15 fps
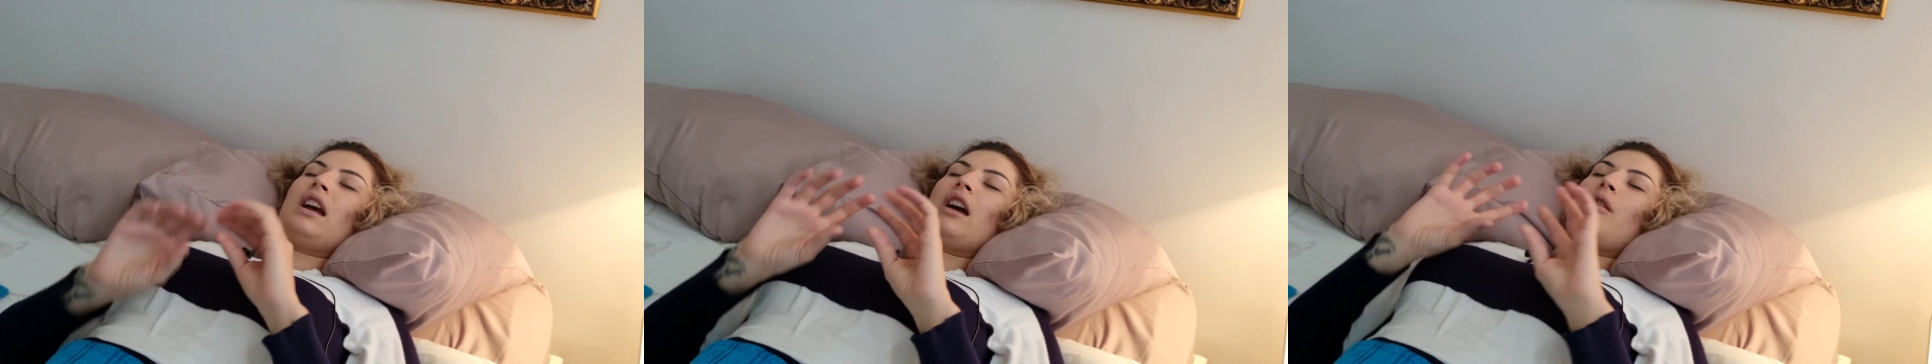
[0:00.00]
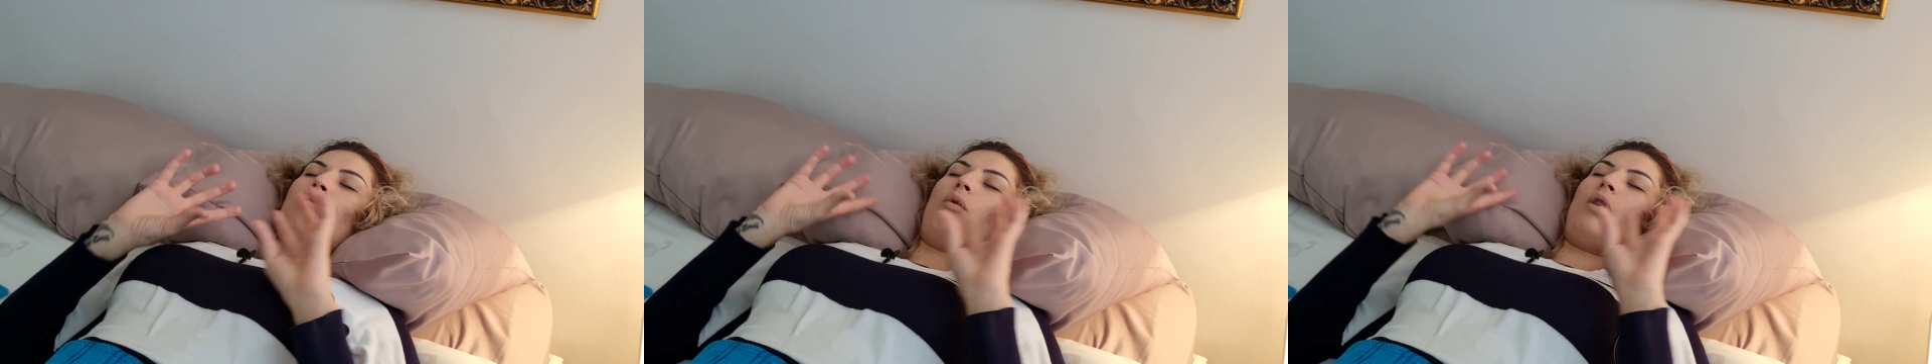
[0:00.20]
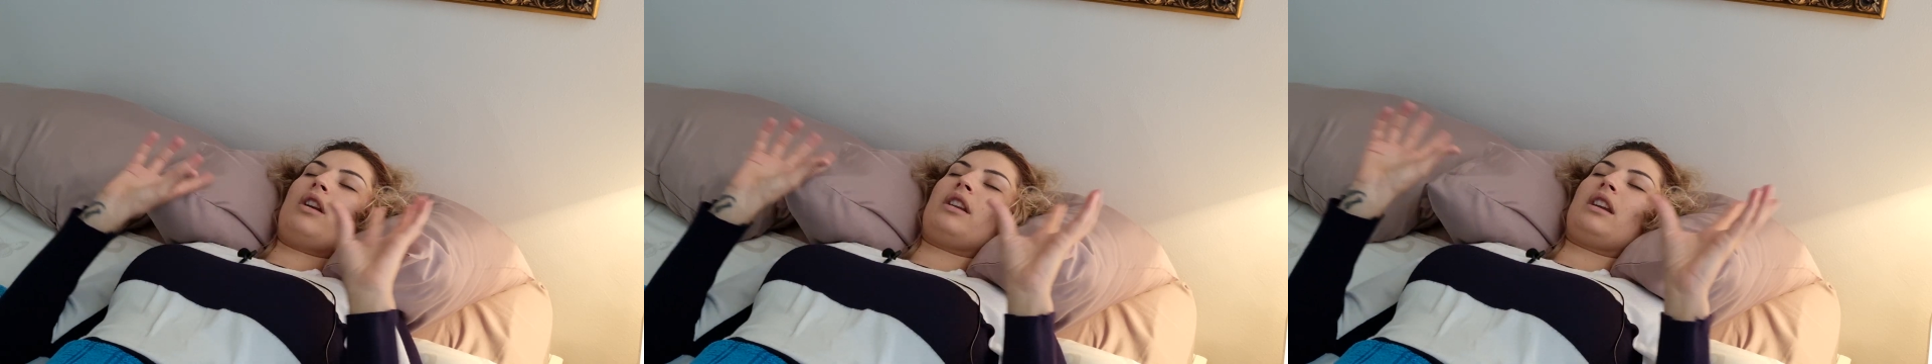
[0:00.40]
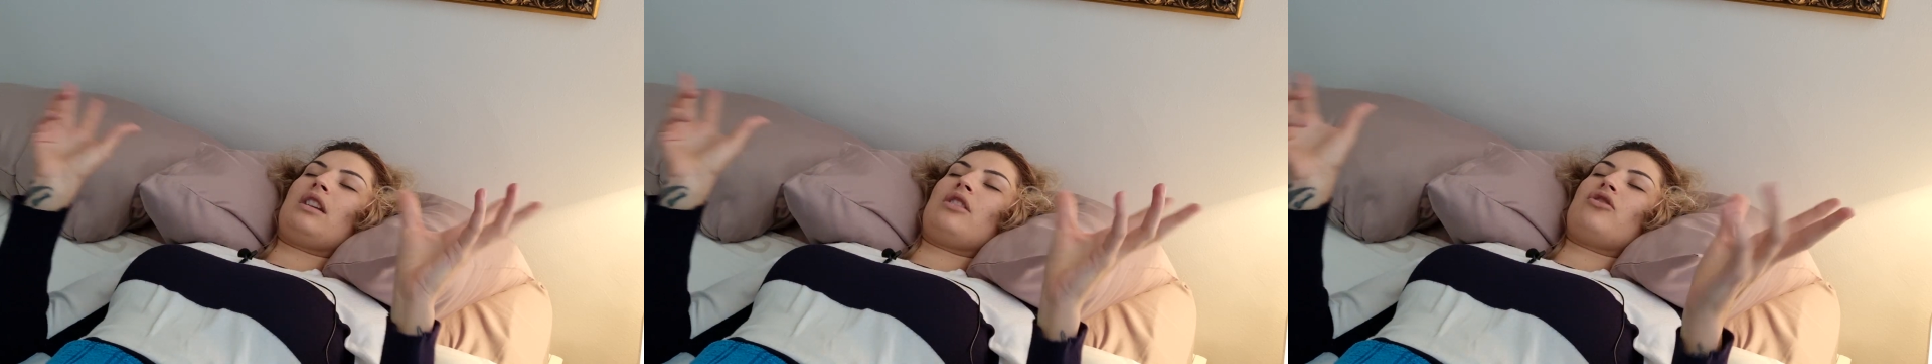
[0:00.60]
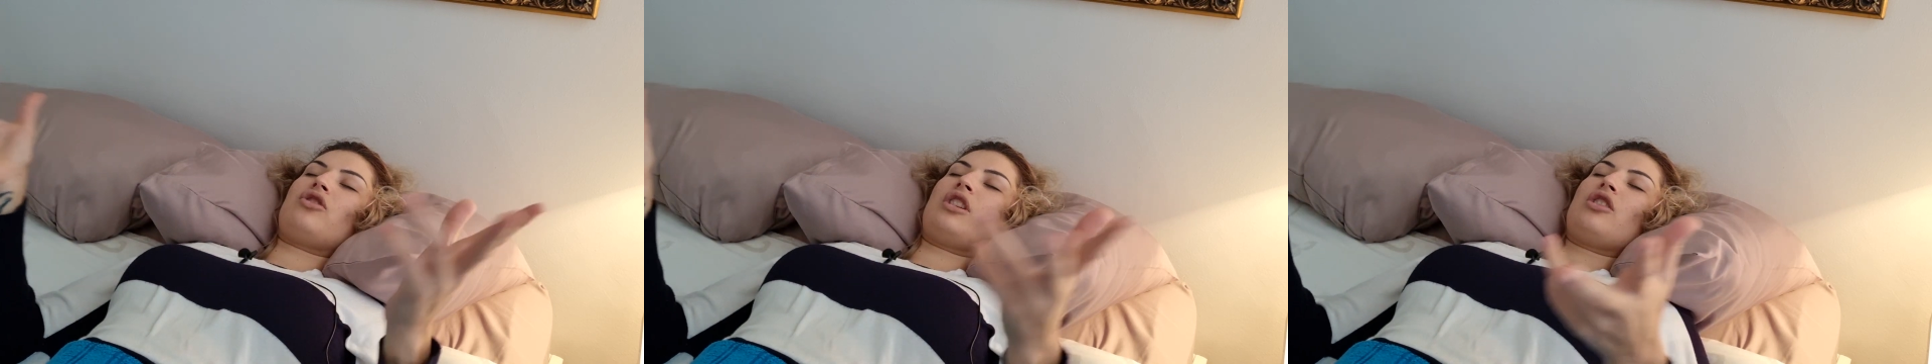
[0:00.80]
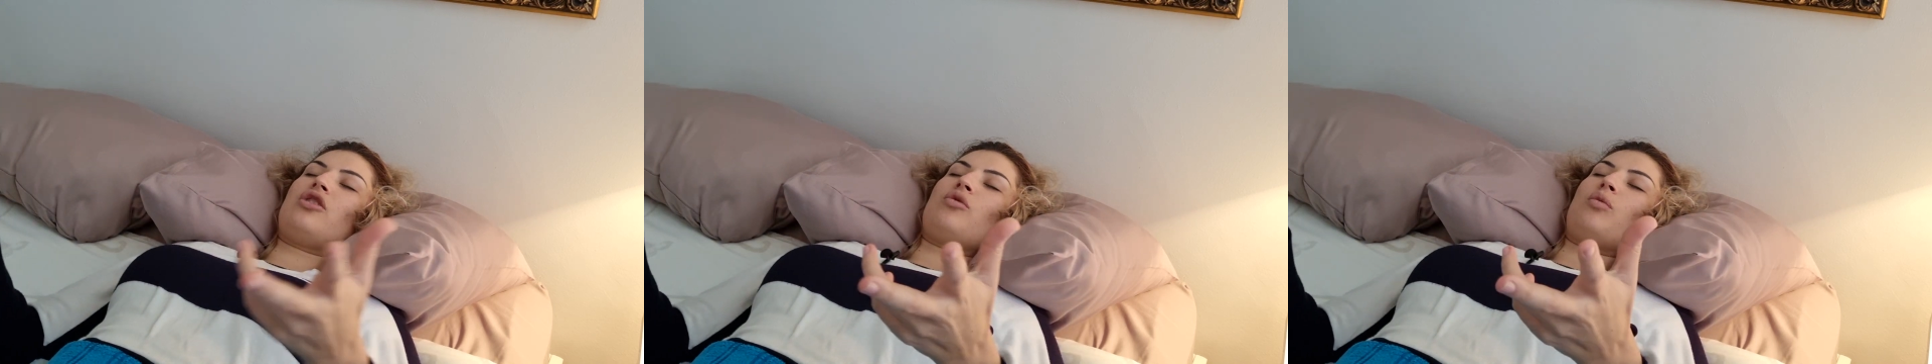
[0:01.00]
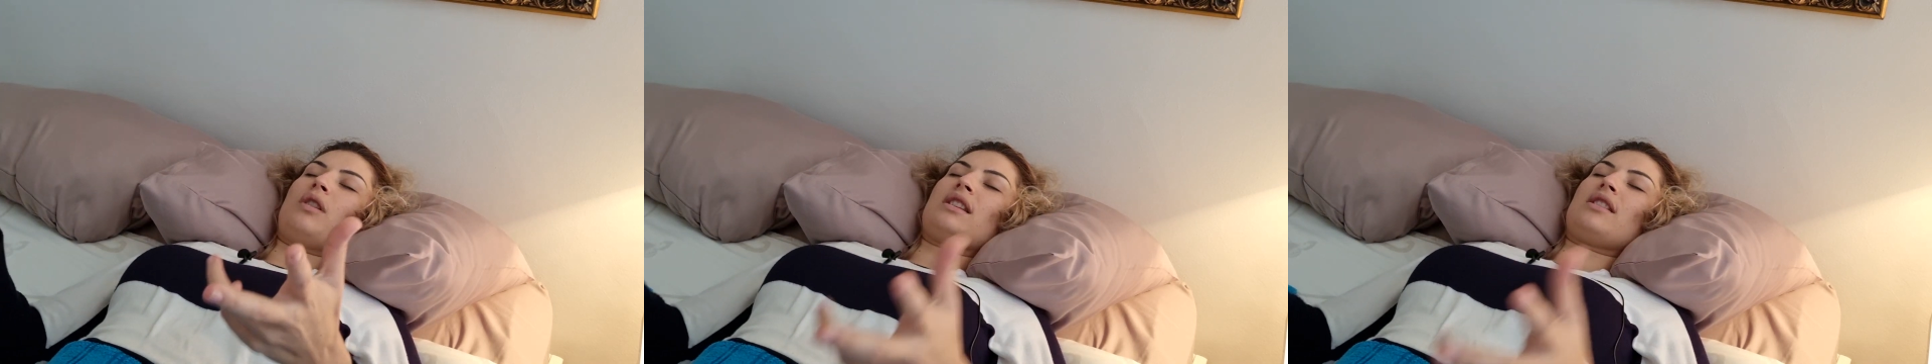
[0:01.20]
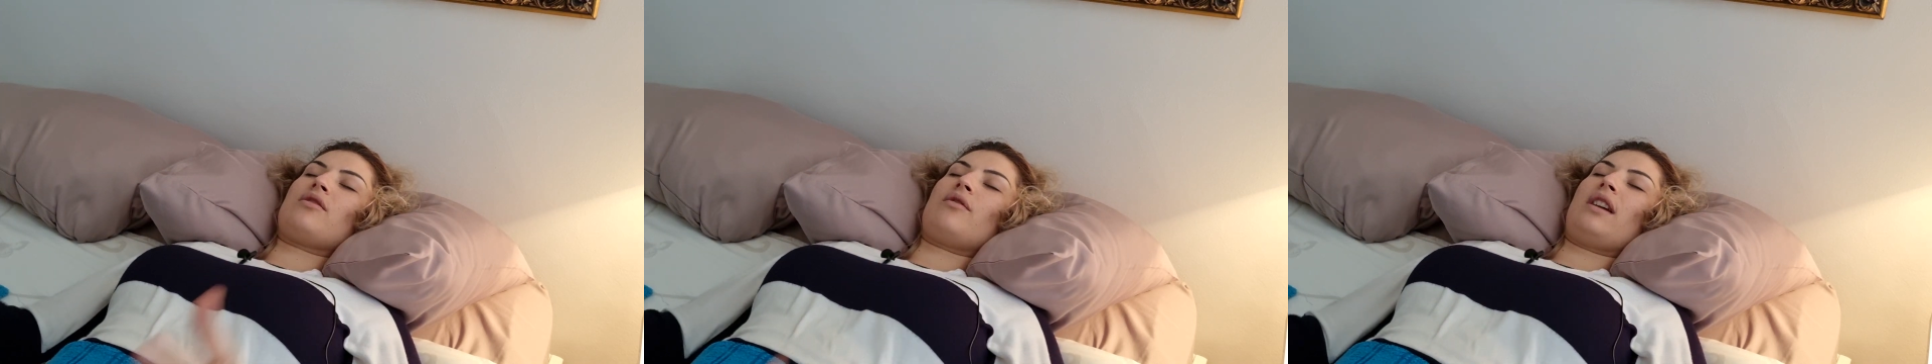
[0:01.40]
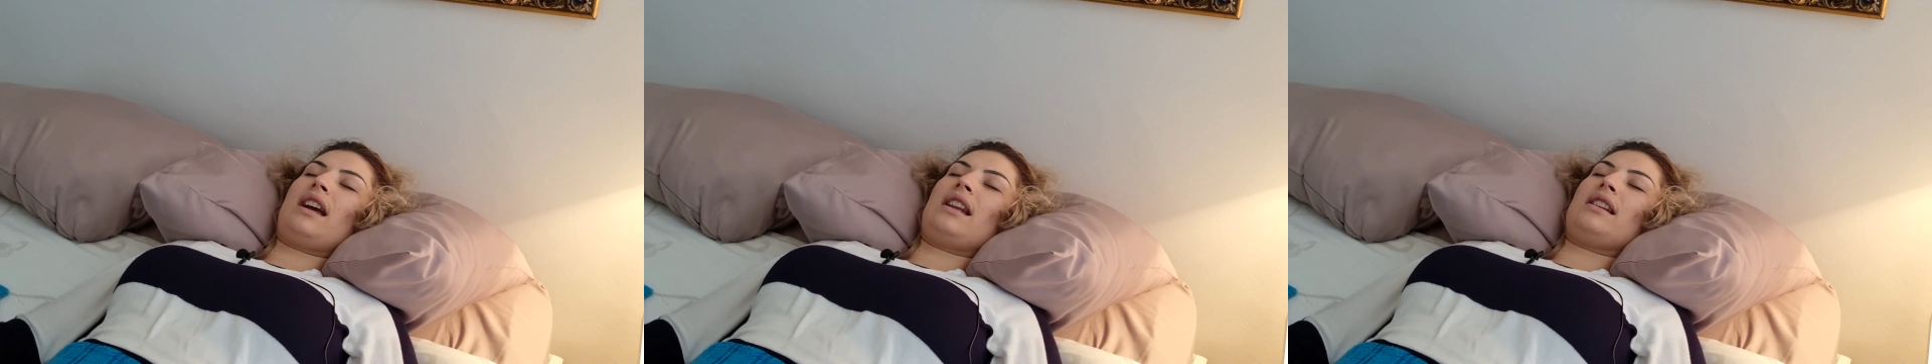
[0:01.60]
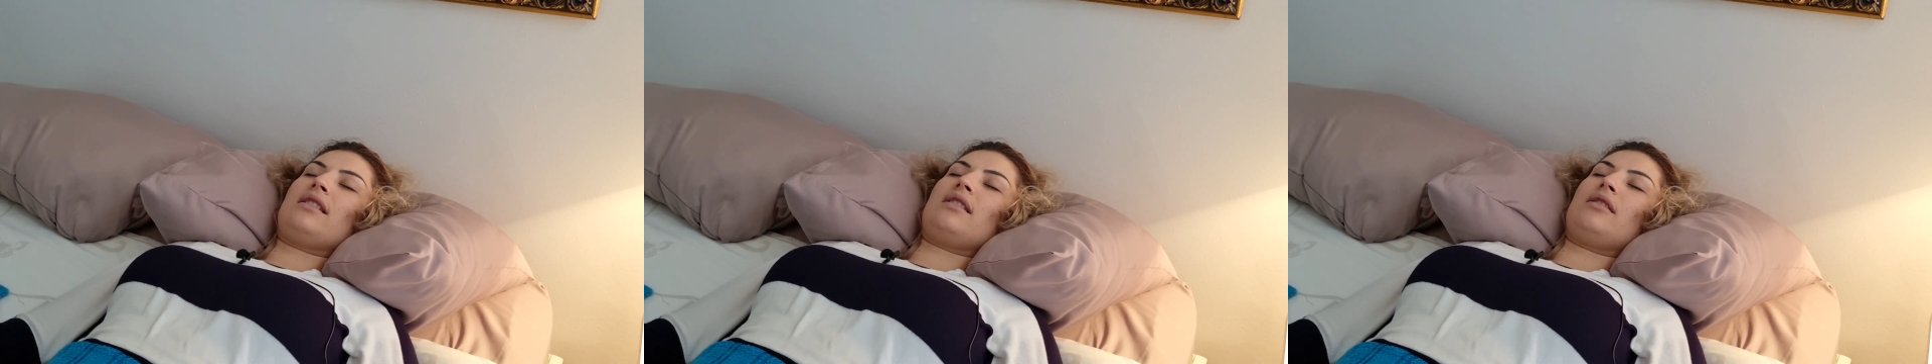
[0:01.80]
and one can change one's
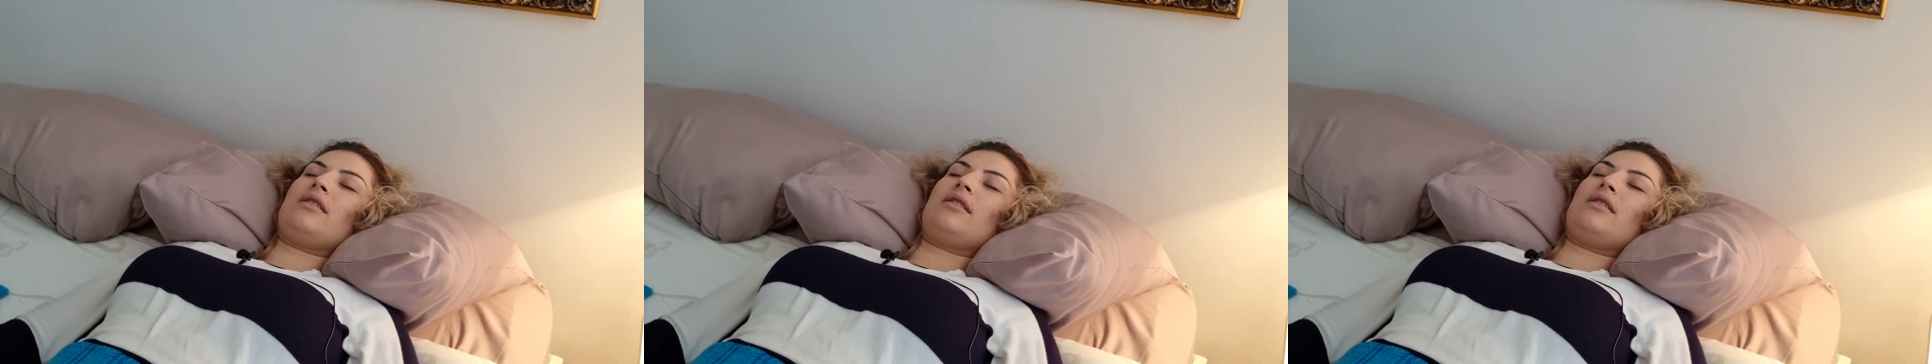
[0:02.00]
reality.